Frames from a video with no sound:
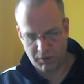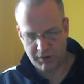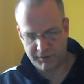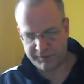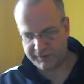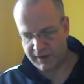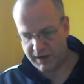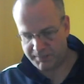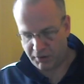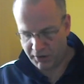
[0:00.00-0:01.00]
was
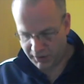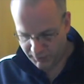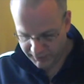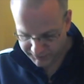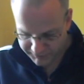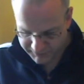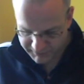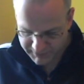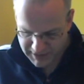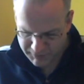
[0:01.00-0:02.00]
Pilot Wings.
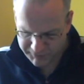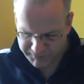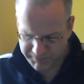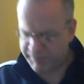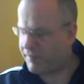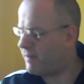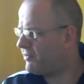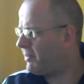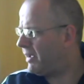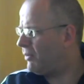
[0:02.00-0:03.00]
There was
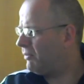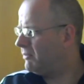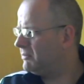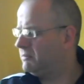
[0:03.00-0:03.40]
perhaps about